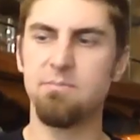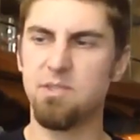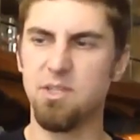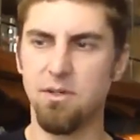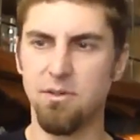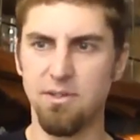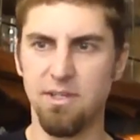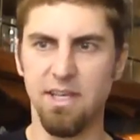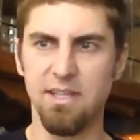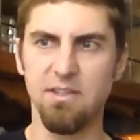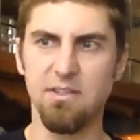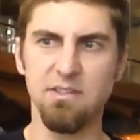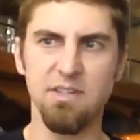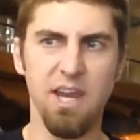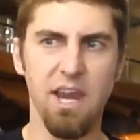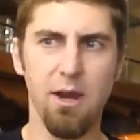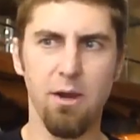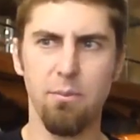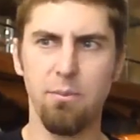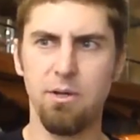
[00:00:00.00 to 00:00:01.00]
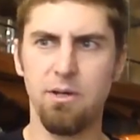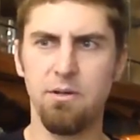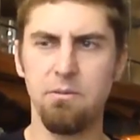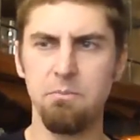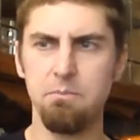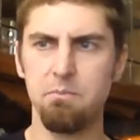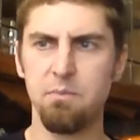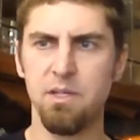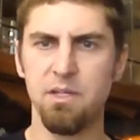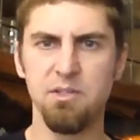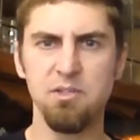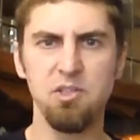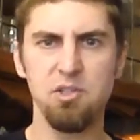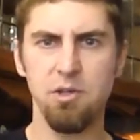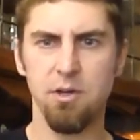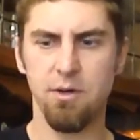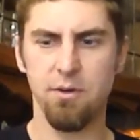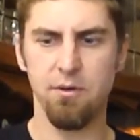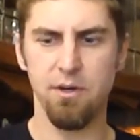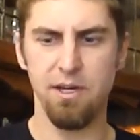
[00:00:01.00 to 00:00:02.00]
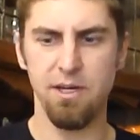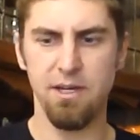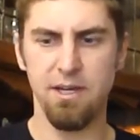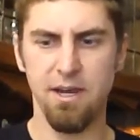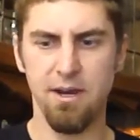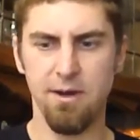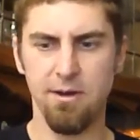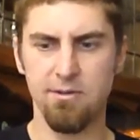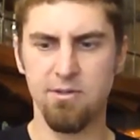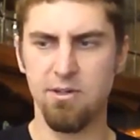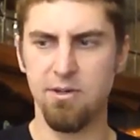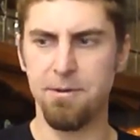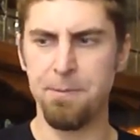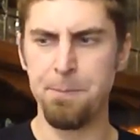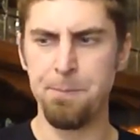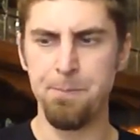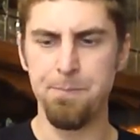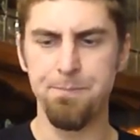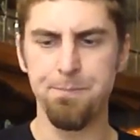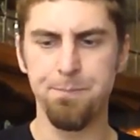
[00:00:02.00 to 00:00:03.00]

So like this caramel, sugary character.